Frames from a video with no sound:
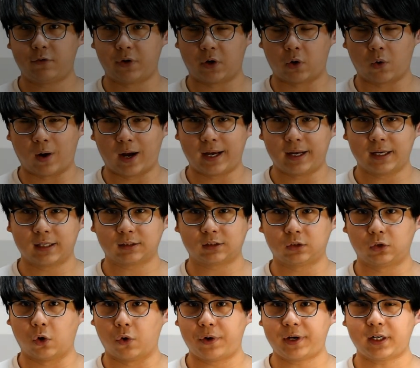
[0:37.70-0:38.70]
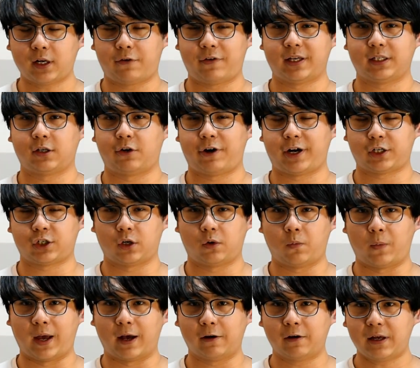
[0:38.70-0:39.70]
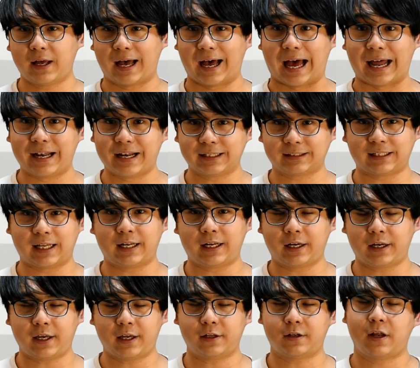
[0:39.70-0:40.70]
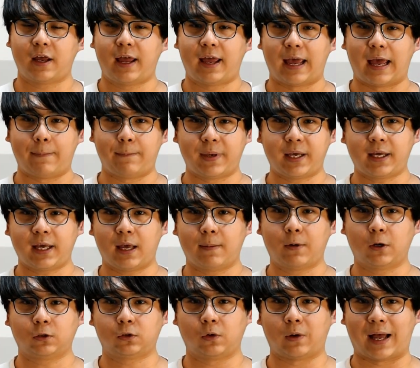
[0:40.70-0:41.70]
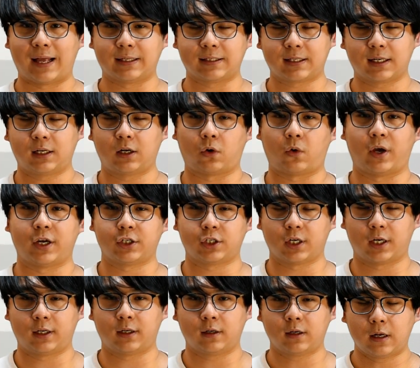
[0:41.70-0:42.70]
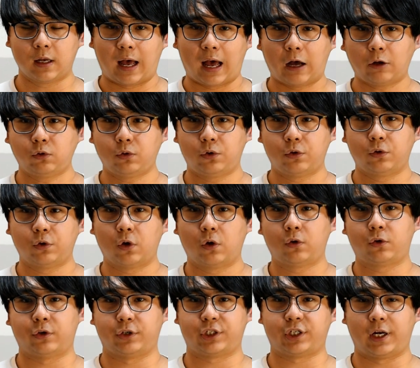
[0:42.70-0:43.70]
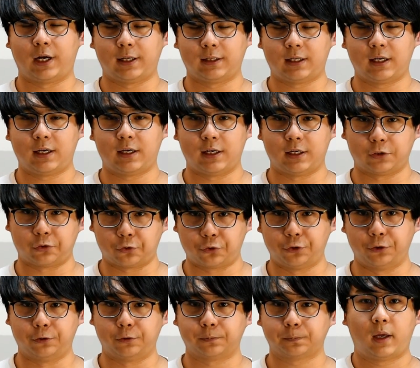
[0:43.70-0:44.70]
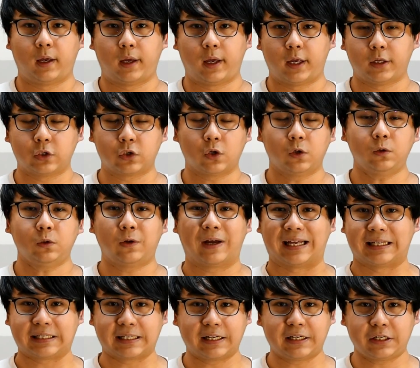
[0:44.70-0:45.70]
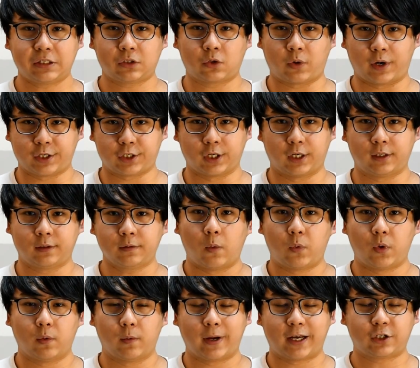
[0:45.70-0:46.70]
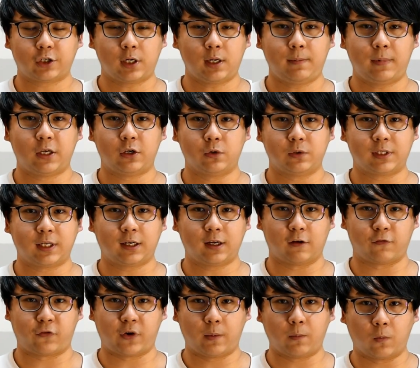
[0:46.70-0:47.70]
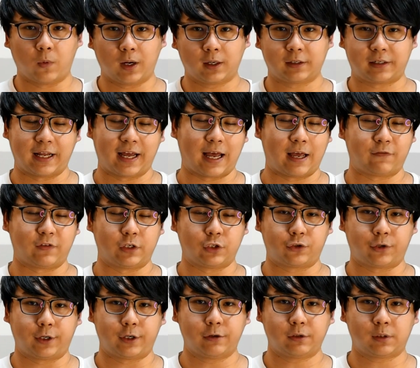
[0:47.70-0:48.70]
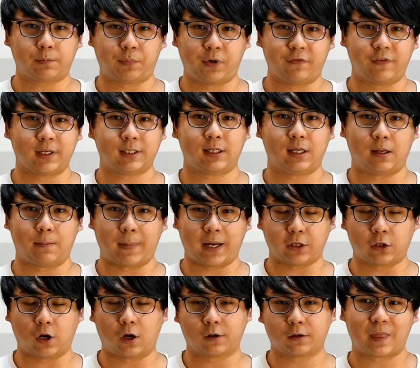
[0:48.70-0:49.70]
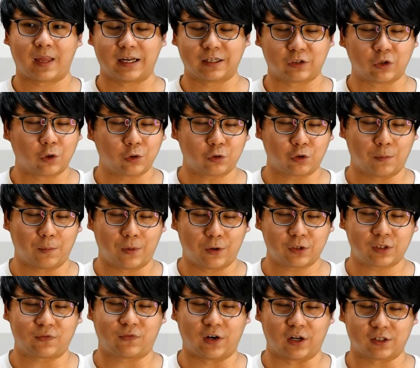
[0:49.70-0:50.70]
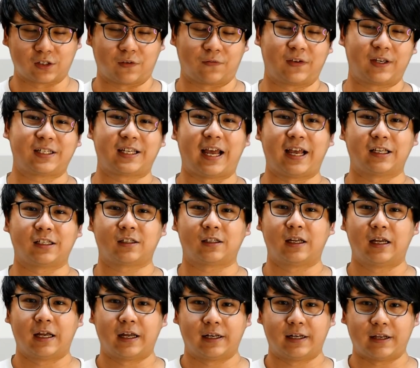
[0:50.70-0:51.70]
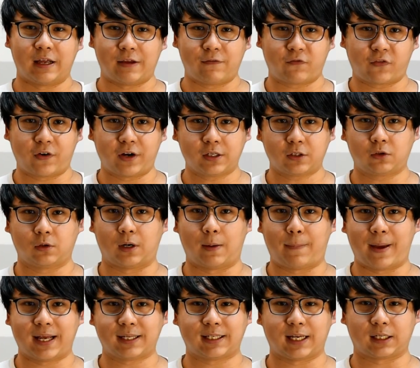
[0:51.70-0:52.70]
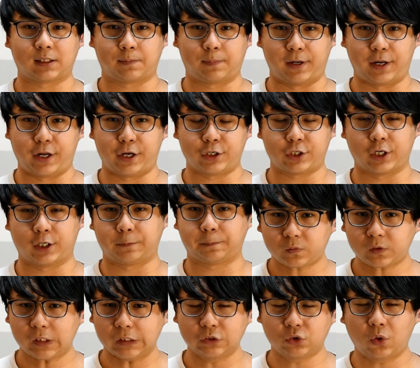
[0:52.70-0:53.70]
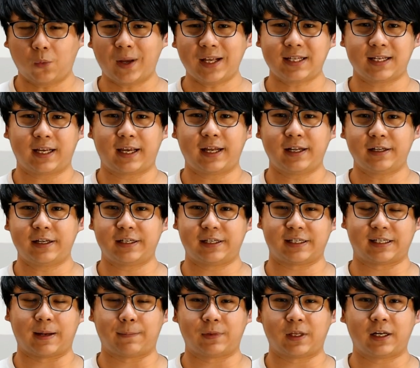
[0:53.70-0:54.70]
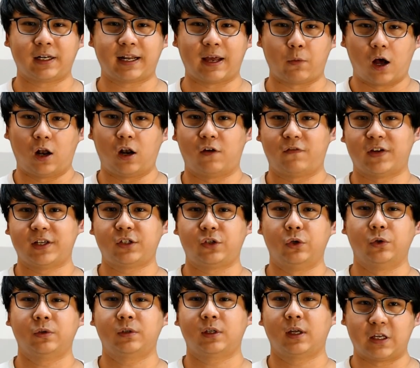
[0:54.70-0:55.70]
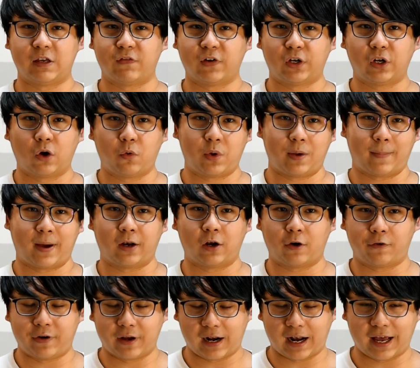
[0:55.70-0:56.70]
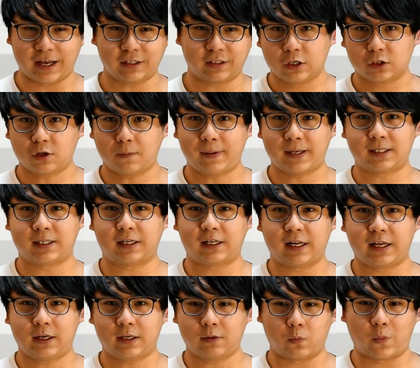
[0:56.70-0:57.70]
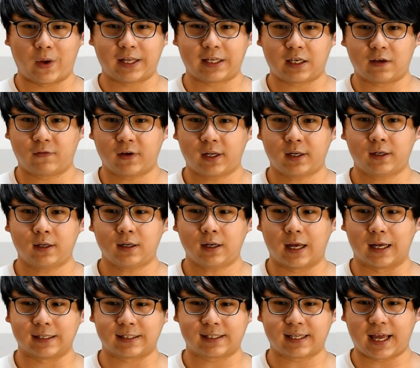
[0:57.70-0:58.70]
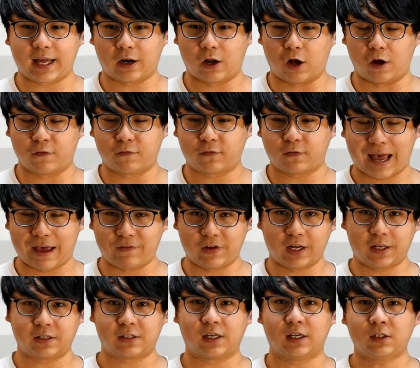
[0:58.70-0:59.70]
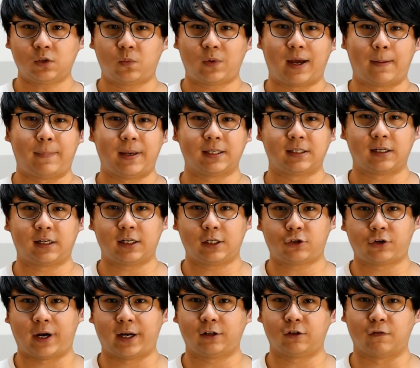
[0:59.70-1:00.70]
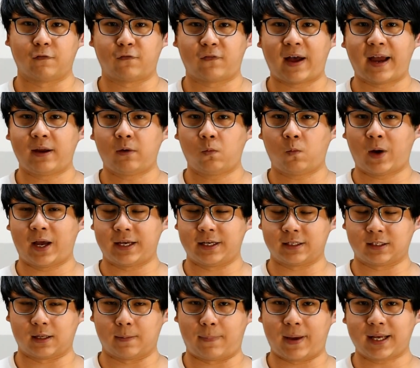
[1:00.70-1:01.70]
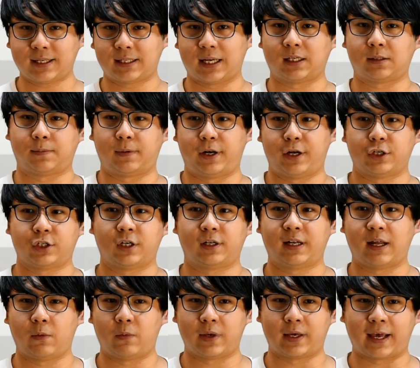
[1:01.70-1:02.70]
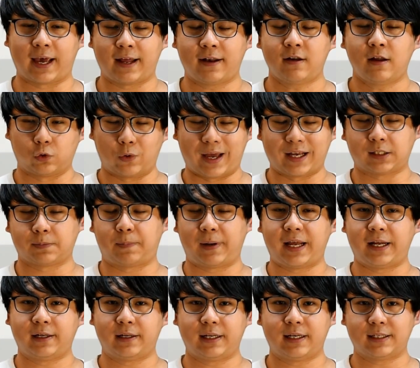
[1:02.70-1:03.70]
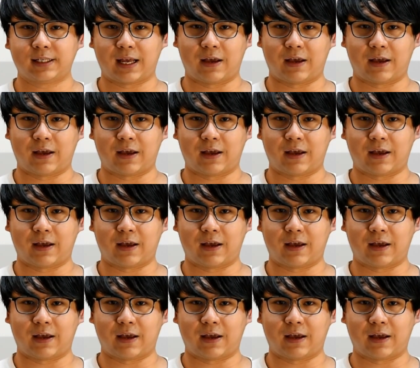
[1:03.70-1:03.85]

requires knowing the resurrection well, understanding it, and being able to answer the question, how do you know Christianity is true? And so, to answer this question, we will actually be using a framework that I've introduced previously in my talk. It's known to most philosophers as the inference to the best explanation. So once again, this is something that all of us use, even though we might not realize. So basically, when given a set of evidences, we are basically trying to find what is the best explanation that we can to explain these